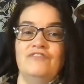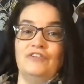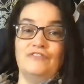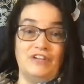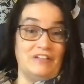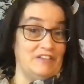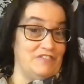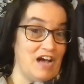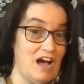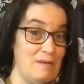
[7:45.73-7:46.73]
Feel free to
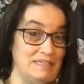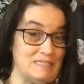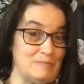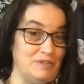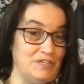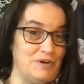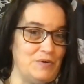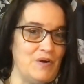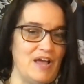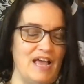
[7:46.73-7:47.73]
leave comments
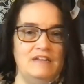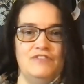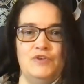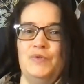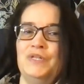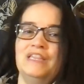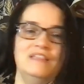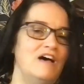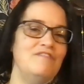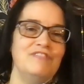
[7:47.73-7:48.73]
below. And if you
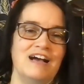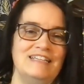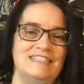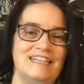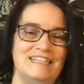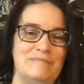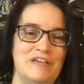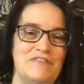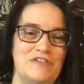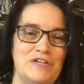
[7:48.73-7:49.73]
love the content I'm
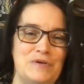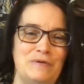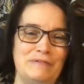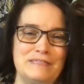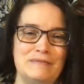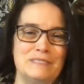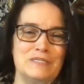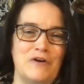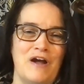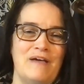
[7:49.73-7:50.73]
giving you,
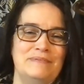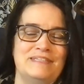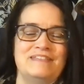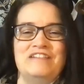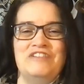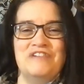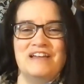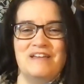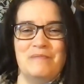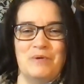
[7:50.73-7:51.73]
subscribe so that you
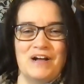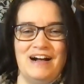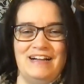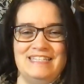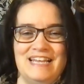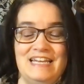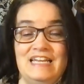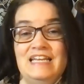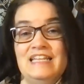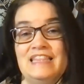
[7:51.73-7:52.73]
can get more content
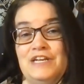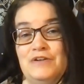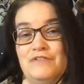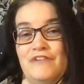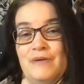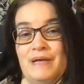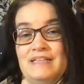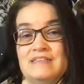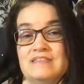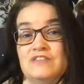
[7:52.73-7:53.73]
and hit that notify
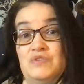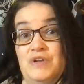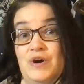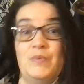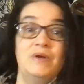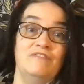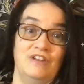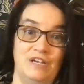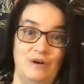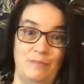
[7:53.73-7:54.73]
button so you know when a
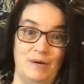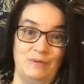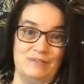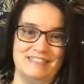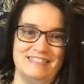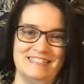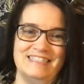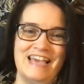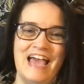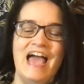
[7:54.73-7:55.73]
video posts.
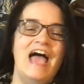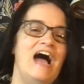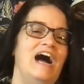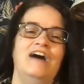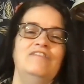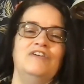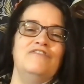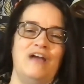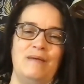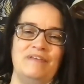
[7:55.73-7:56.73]
Have a
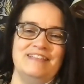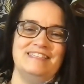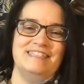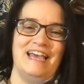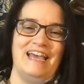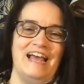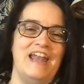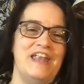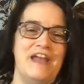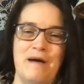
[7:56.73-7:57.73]
fabulous day.
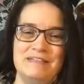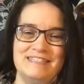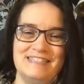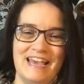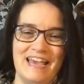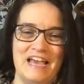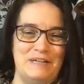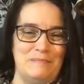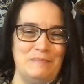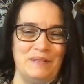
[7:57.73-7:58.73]
Namaste
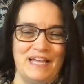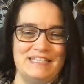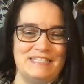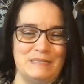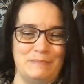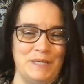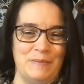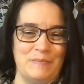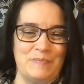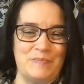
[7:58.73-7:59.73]
and blessed be.